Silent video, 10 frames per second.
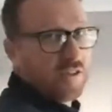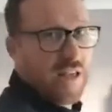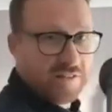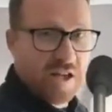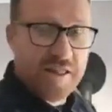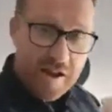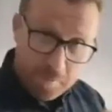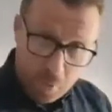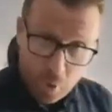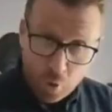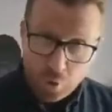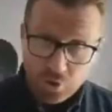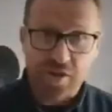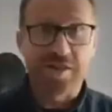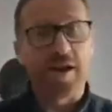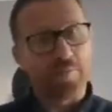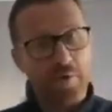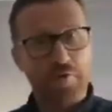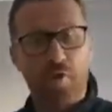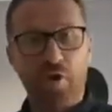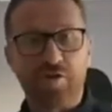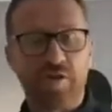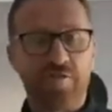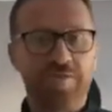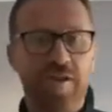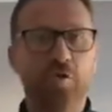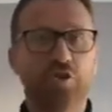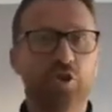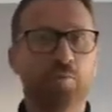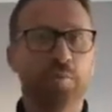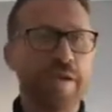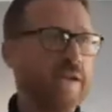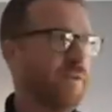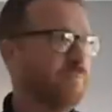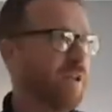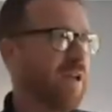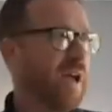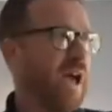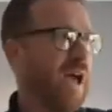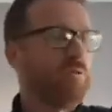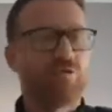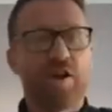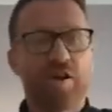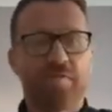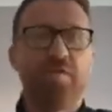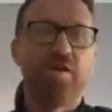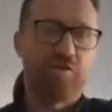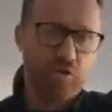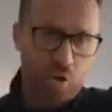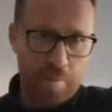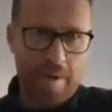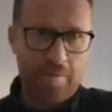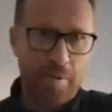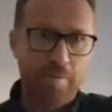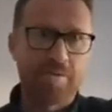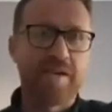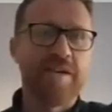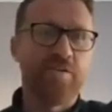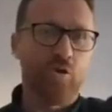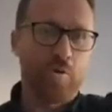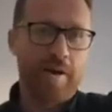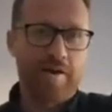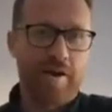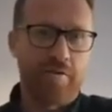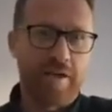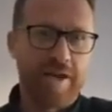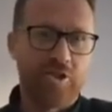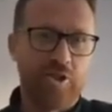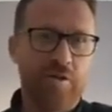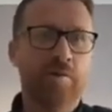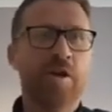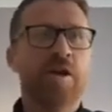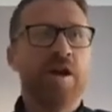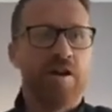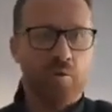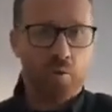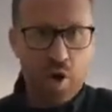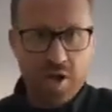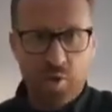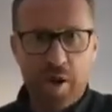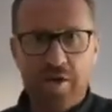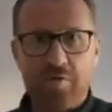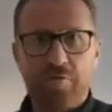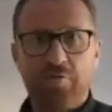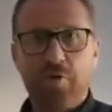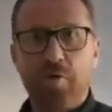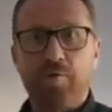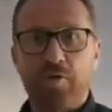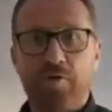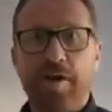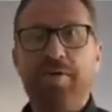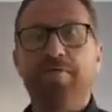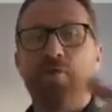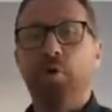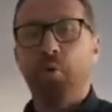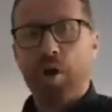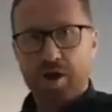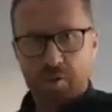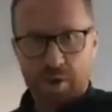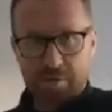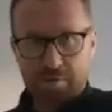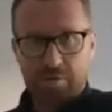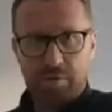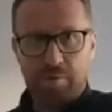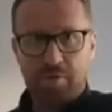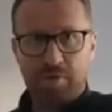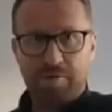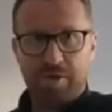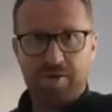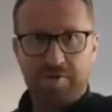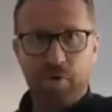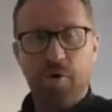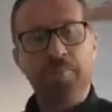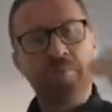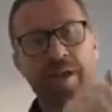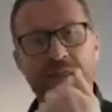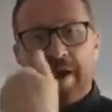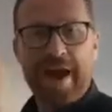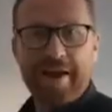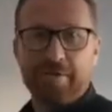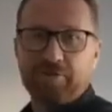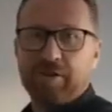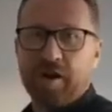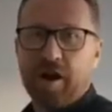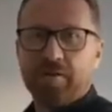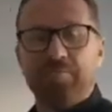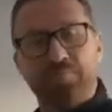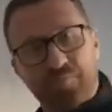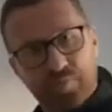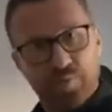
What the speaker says: So that's, and then I'd pause and then I'd move on. So the flow should be outside at the front, talk about the property, talk about the location, work your way through the rooms on the ground floor, work your way through the rooms on the first floor, and then head out to the garden.